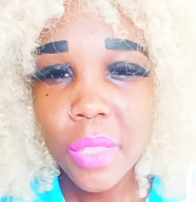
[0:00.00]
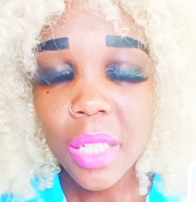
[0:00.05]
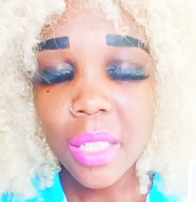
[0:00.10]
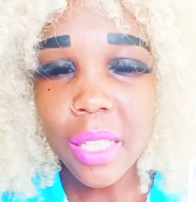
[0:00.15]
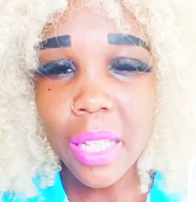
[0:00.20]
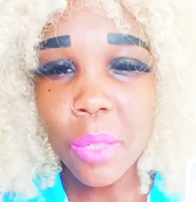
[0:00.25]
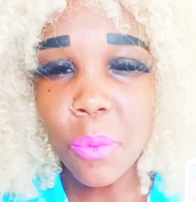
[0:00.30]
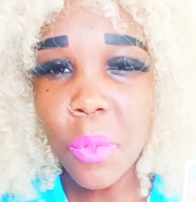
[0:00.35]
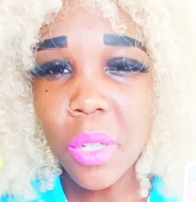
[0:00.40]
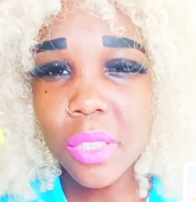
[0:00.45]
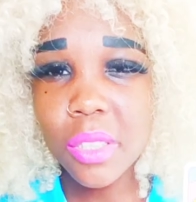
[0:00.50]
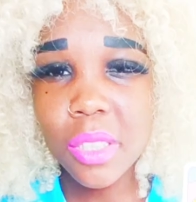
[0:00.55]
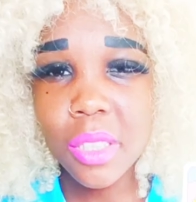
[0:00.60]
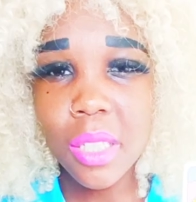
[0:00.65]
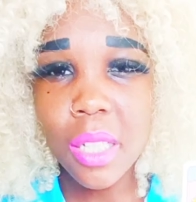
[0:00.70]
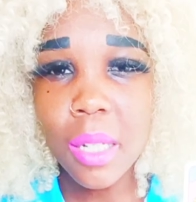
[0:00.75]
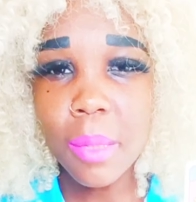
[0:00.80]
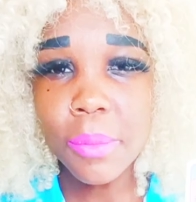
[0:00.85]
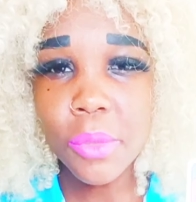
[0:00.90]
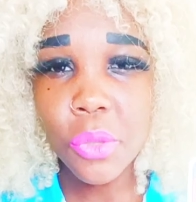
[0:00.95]
They want to
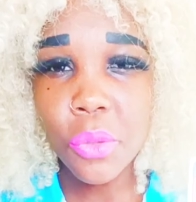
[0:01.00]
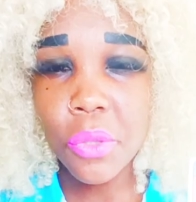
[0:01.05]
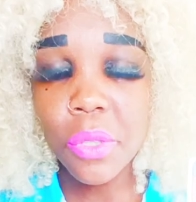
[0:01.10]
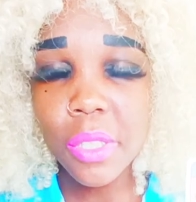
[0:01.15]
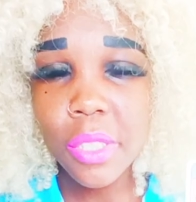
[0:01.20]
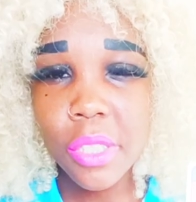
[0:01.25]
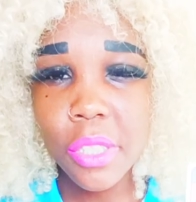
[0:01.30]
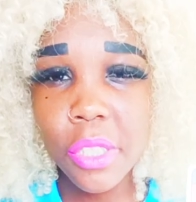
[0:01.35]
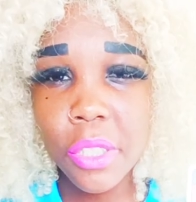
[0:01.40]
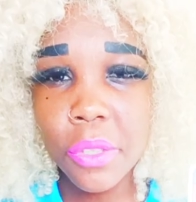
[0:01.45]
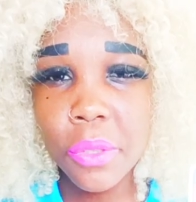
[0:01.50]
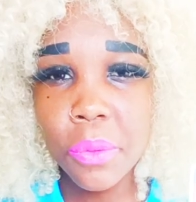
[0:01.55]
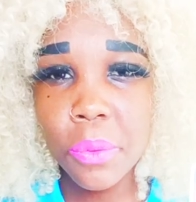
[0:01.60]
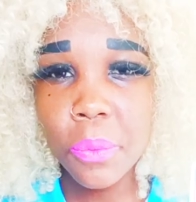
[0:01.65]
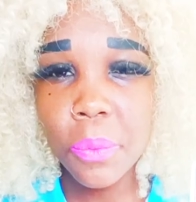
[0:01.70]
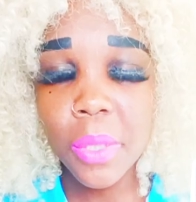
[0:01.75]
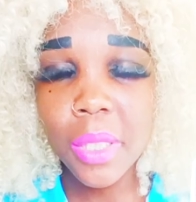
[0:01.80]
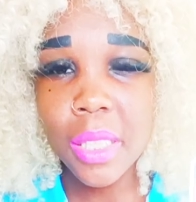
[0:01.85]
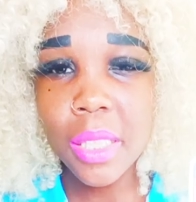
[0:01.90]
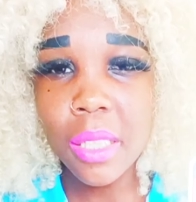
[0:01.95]
come towards you
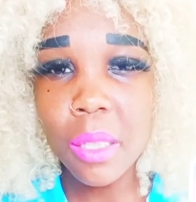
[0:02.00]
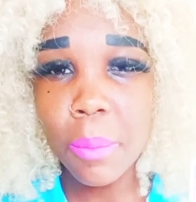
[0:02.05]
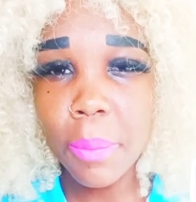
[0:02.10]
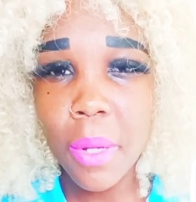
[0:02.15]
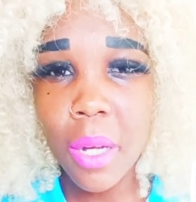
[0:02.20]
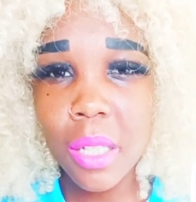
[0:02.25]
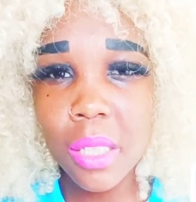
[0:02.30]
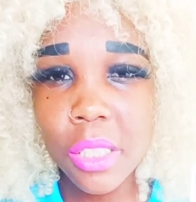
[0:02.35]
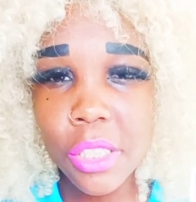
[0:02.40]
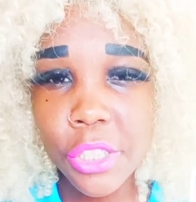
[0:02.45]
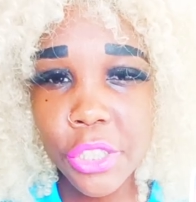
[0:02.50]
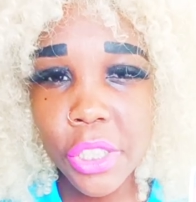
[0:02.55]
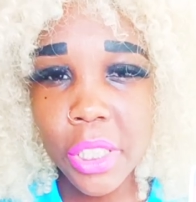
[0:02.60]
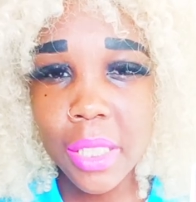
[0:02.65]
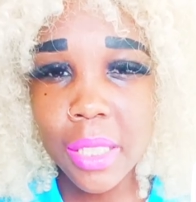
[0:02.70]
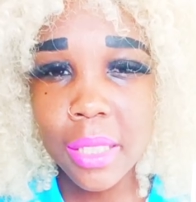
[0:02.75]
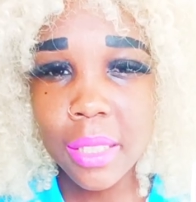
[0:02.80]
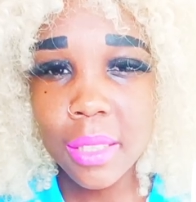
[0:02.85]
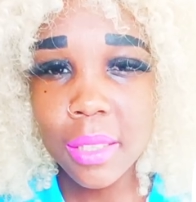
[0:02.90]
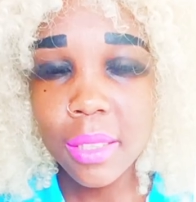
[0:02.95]
with an
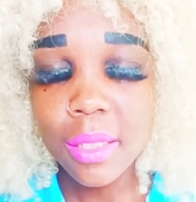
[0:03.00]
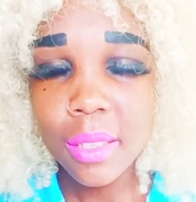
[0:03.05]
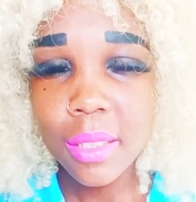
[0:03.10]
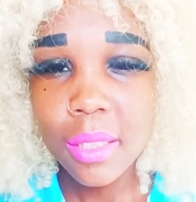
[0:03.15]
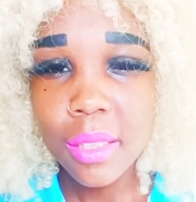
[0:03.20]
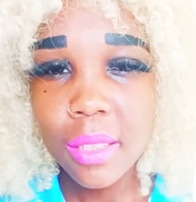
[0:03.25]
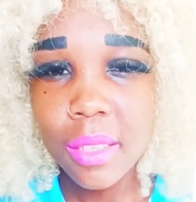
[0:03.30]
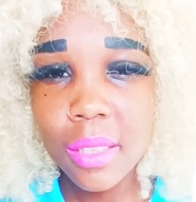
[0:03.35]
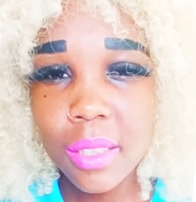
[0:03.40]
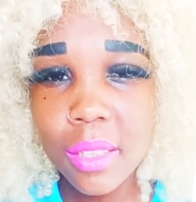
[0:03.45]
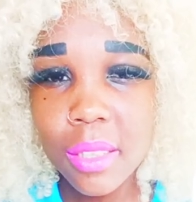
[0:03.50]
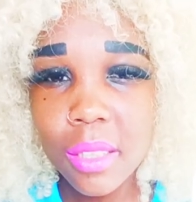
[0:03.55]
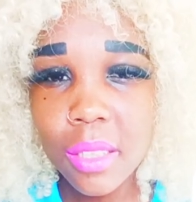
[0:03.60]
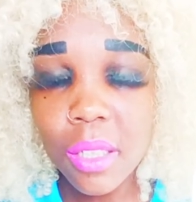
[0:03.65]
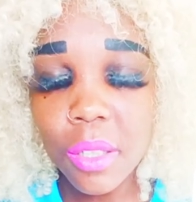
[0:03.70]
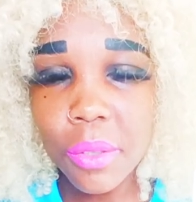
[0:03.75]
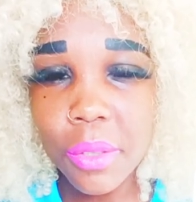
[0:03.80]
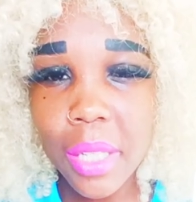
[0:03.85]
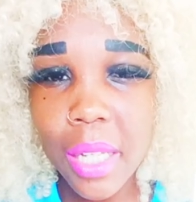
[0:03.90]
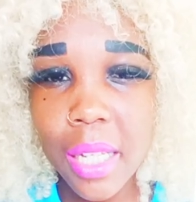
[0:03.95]
apology.
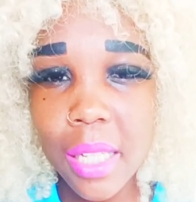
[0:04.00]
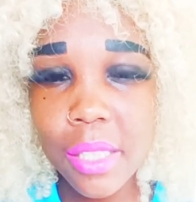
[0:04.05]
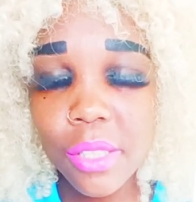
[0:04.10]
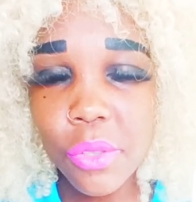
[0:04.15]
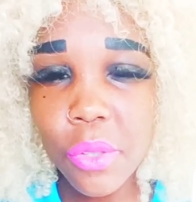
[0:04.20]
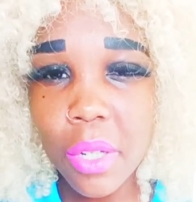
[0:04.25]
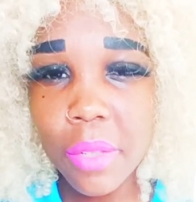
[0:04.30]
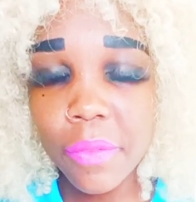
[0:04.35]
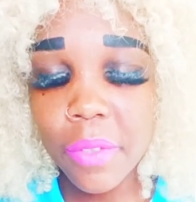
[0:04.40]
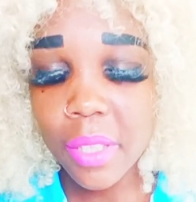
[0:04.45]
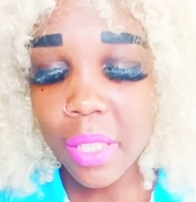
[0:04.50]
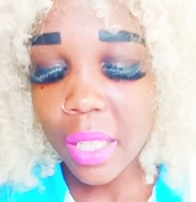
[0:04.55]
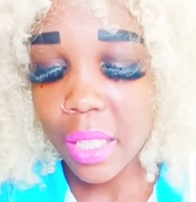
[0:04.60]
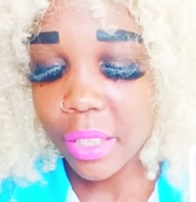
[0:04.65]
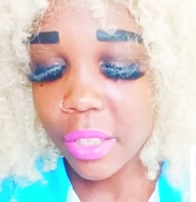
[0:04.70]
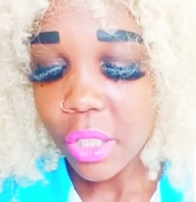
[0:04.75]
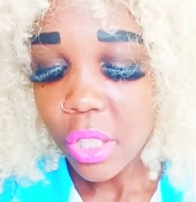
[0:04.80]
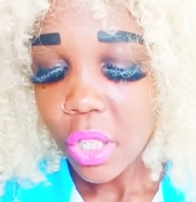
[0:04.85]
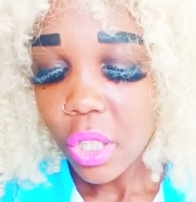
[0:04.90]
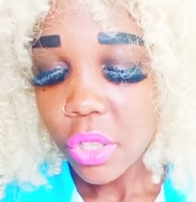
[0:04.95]
Okay, so I feel
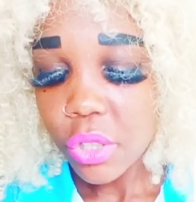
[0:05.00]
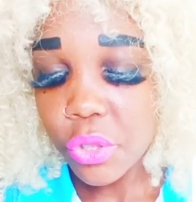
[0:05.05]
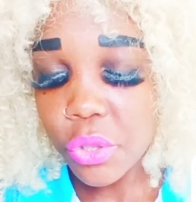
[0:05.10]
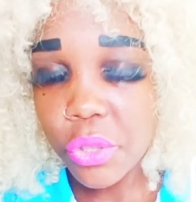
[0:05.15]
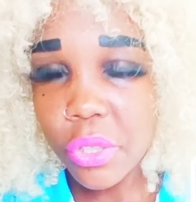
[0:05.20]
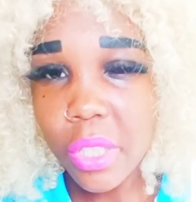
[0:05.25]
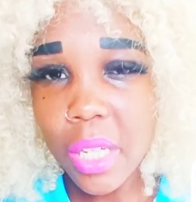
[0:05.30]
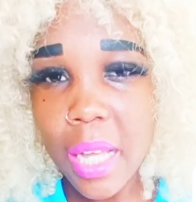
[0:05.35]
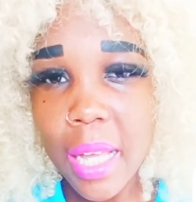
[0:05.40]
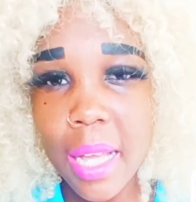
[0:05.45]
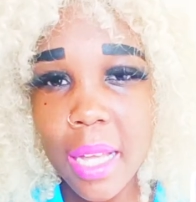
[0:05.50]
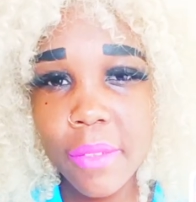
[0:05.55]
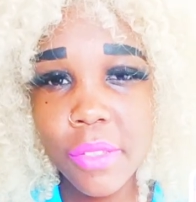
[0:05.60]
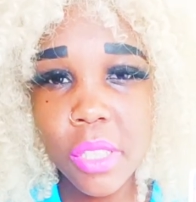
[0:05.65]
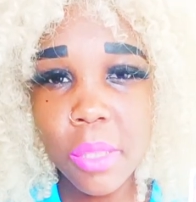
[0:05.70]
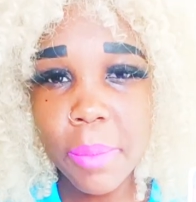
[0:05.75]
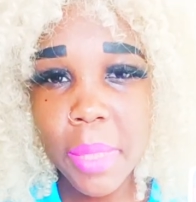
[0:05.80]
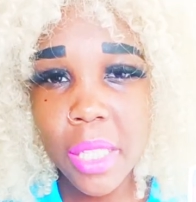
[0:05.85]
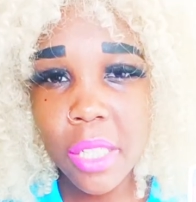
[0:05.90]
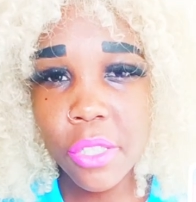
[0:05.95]
like you could have
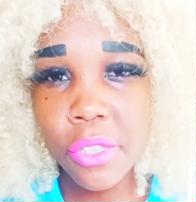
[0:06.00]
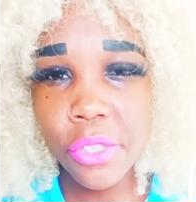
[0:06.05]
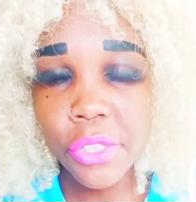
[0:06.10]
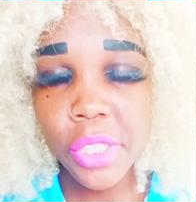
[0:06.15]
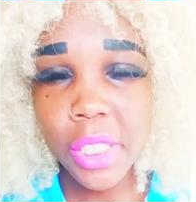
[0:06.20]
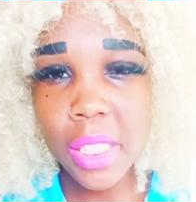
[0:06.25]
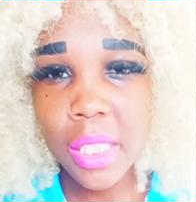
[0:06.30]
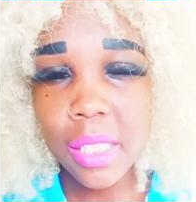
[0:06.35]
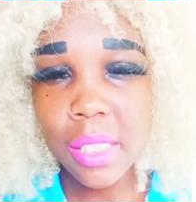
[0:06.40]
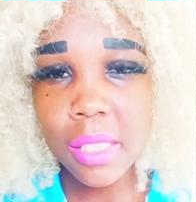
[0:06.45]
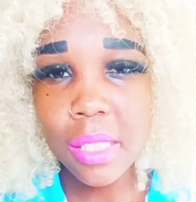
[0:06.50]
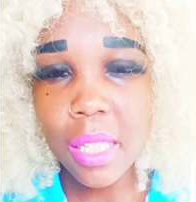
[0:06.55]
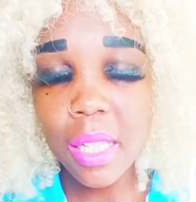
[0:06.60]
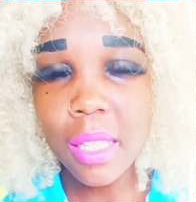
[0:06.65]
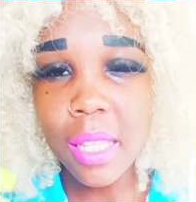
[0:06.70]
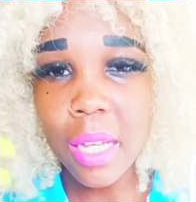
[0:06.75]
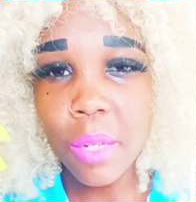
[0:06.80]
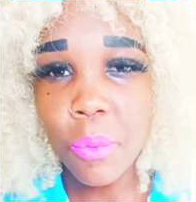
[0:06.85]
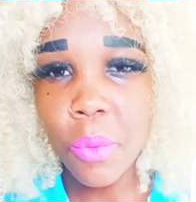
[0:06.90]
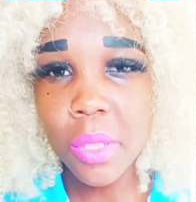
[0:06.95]
some energies
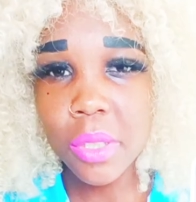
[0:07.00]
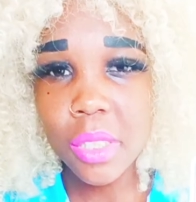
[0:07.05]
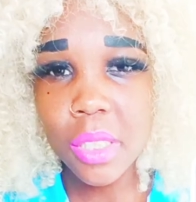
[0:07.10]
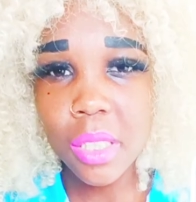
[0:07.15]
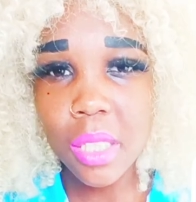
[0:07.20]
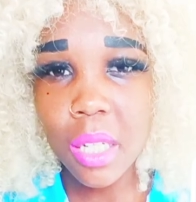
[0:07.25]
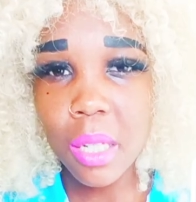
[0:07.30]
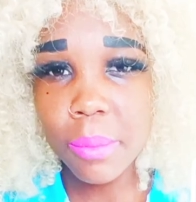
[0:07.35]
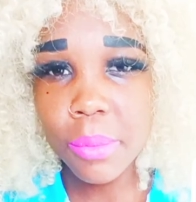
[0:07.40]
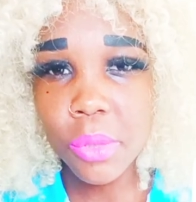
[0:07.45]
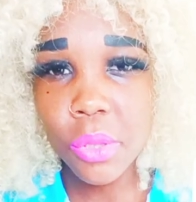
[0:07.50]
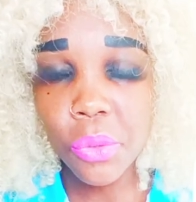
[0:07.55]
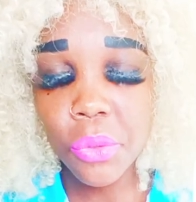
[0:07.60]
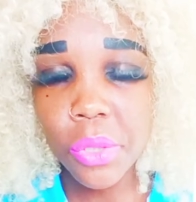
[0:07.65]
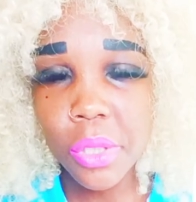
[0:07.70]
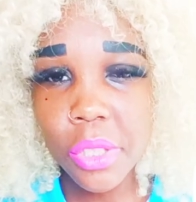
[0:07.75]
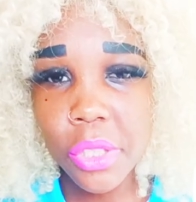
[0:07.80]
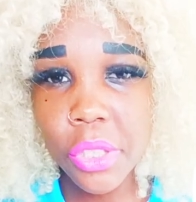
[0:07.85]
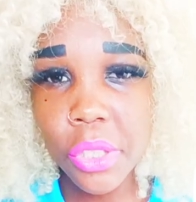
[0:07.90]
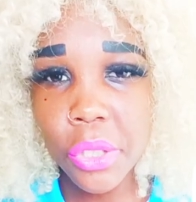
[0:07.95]
that want to come
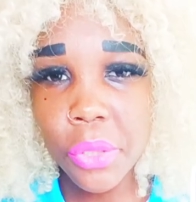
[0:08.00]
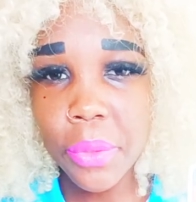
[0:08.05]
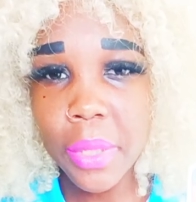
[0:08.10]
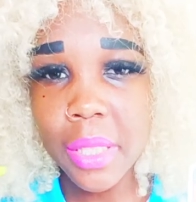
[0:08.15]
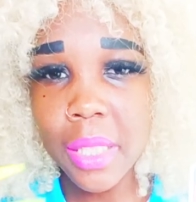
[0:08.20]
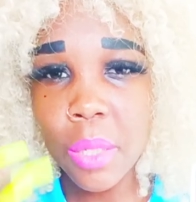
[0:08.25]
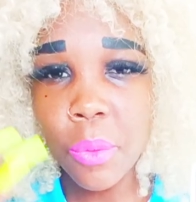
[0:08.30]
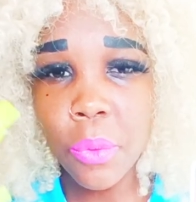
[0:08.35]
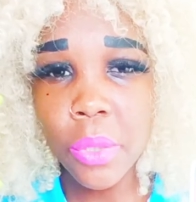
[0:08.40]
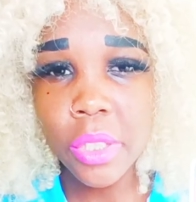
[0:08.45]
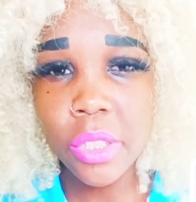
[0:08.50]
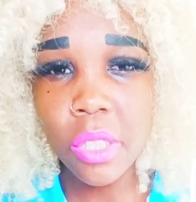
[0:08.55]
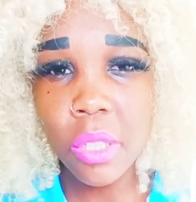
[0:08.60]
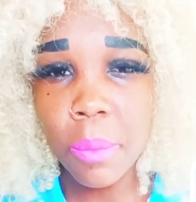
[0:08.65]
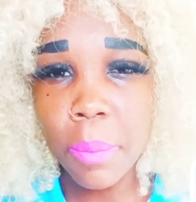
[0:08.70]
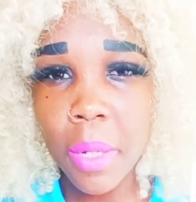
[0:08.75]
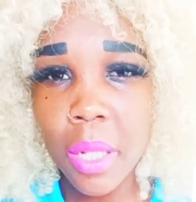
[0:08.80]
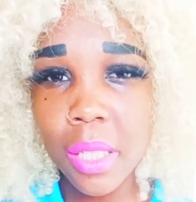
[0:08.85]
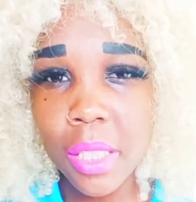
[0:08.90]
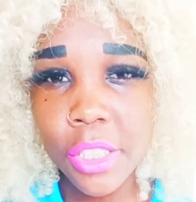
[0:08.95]
towards you and they want to
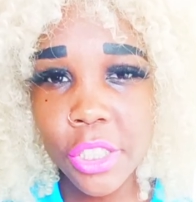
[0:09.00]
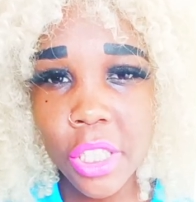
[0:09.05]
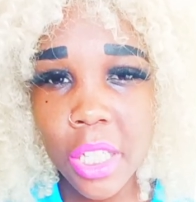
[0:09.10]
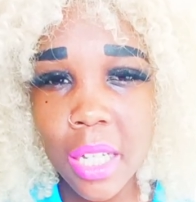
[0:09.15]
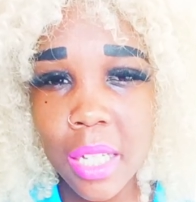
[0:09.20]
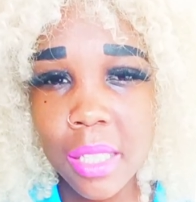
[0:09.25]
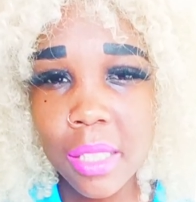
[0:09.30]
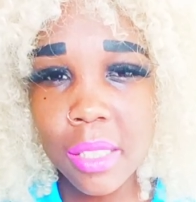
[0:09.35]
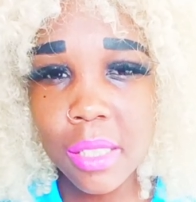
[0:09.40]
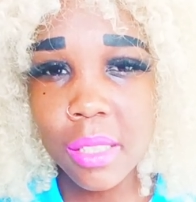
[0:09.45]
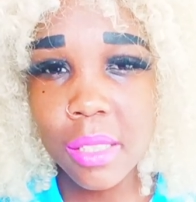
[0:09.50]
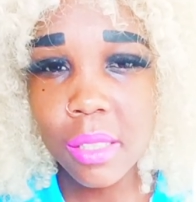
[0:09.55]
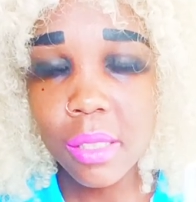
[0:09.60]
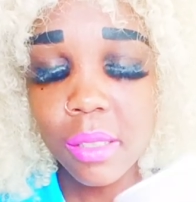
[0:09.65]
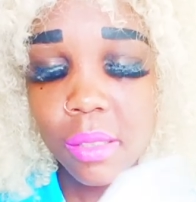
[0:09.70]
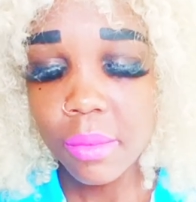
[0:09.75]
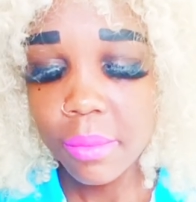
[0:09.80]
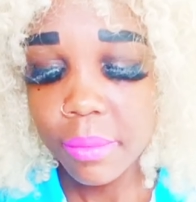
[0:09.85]
apologize.